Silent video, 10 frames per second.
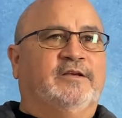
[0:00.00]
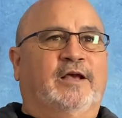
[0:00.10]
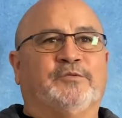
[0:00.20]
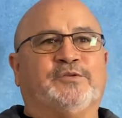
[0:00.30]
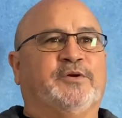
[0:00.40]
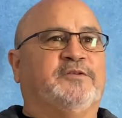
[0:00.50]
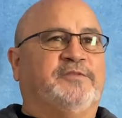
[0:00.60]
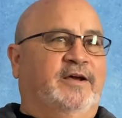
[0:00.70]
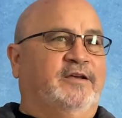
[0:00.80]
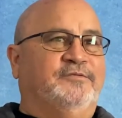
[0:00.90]
I was
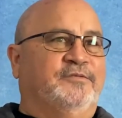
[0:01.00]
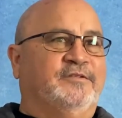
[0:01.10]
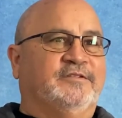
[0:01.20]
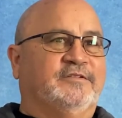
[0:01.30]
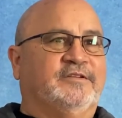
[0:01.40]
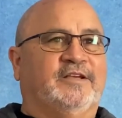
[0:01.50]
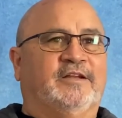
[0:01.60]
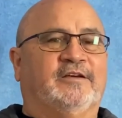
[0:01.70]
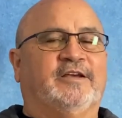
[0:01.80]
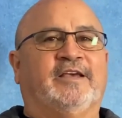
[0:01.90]
thirty-five. You
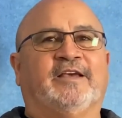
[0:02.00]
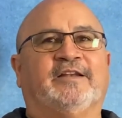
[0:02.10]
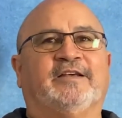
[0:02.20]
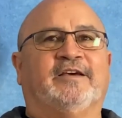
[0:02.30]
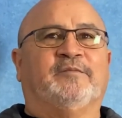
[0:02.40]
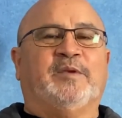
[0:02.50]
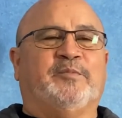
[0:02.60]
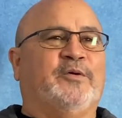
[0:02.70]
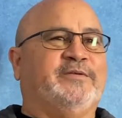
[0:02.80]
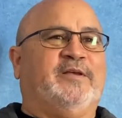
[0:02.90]
know, and uh,
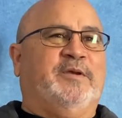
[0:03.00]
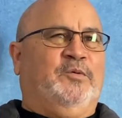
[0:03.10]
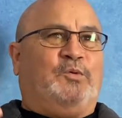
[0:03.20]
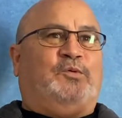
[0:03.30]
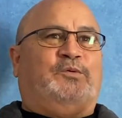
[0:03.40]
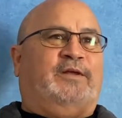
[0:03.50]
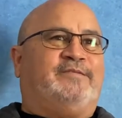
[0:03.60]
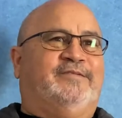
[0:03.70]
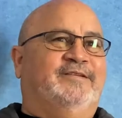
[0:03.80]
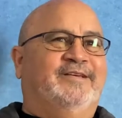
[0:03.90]
people always tell me, ooh,
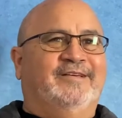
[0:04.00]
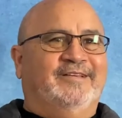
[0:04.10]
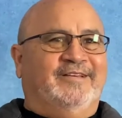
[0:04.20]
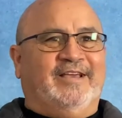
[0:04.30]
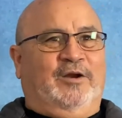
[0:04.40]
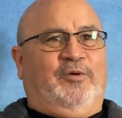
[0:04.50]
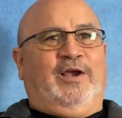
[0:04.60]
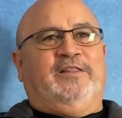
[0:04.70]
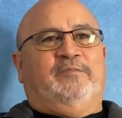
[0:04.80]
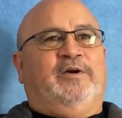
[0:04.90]
that's... kind of
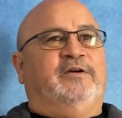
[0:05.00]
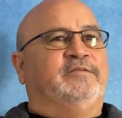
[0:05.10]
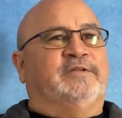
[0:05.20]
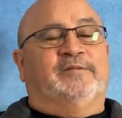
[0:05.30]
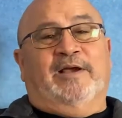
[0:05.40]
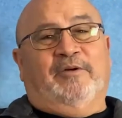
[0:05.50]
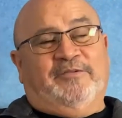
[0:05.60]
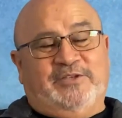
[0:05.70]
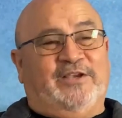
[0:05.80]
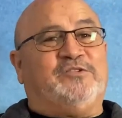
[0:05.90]
rocking the boat. Well, my
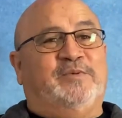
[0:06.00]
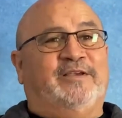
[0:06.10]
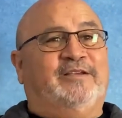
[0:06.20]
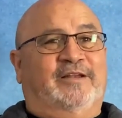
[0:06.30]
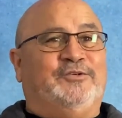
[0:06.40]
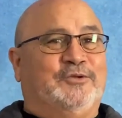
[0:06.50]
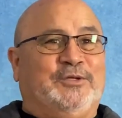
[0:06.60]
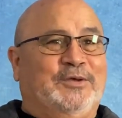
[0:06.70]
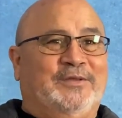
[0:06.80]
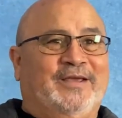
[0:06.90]
wife chased me, and she'll
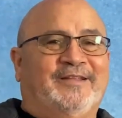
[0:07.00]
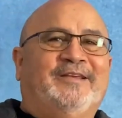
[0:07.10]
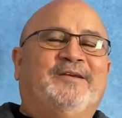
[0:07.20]
tell you that.